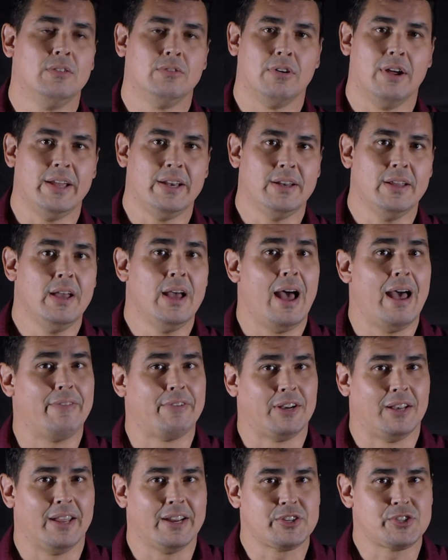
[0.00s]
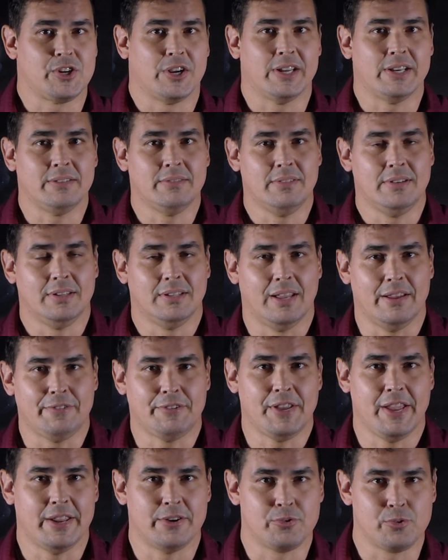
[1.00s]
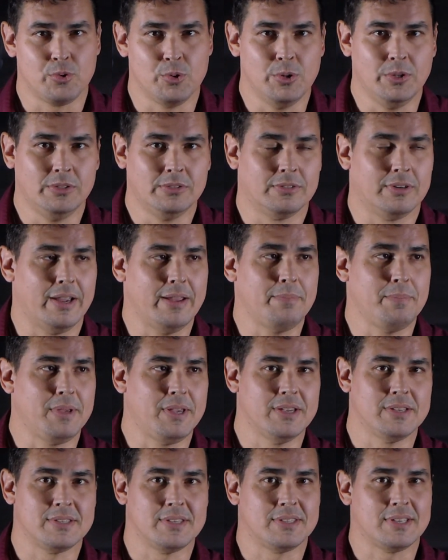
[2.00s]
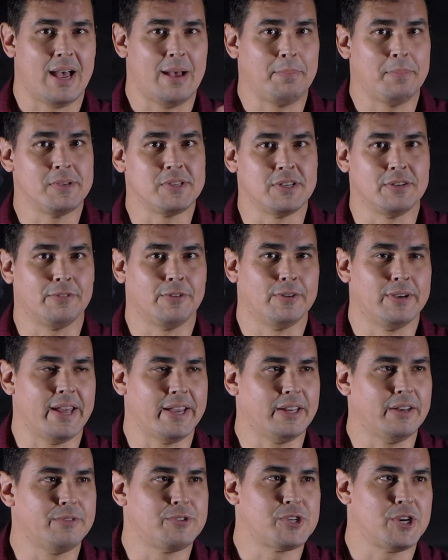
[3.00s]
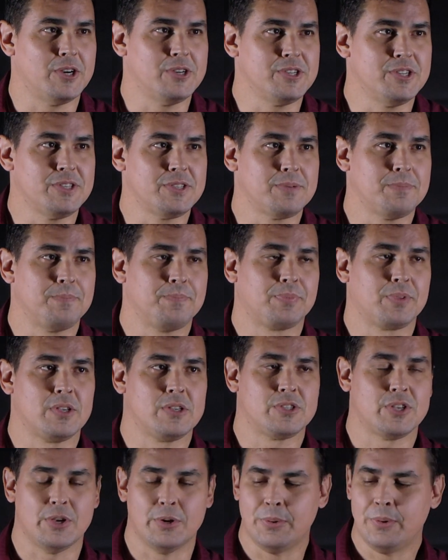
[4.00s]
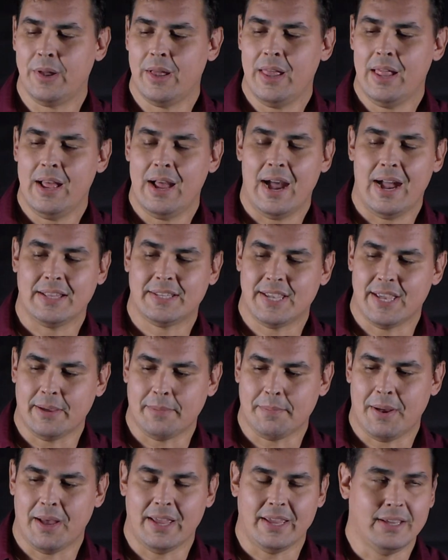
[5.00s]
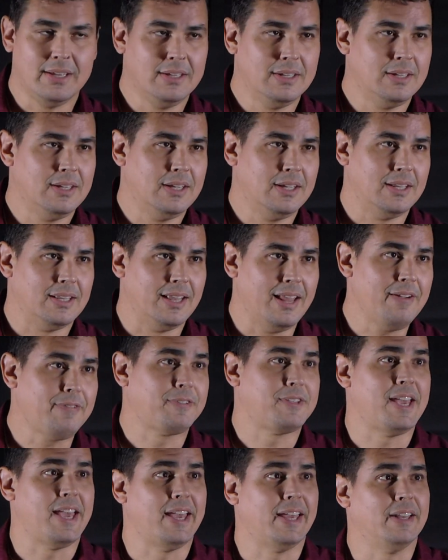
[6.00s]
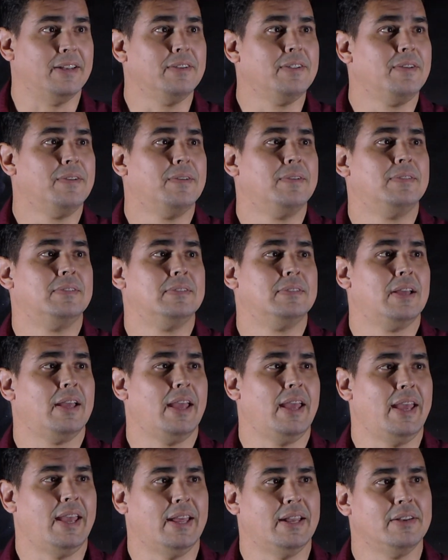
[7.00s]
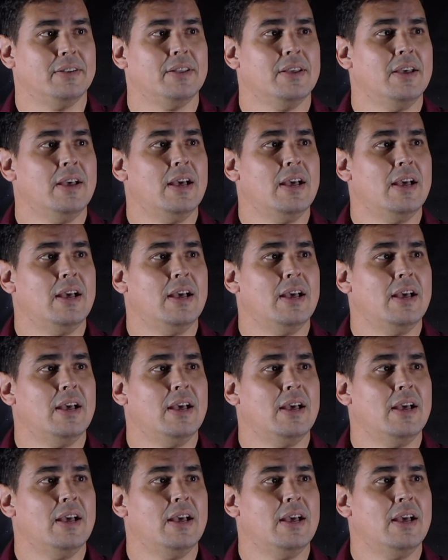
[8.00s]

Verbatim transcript: right, I have an electron left-hand rule, right, because it's opposite for negative charges. So I take my left hand and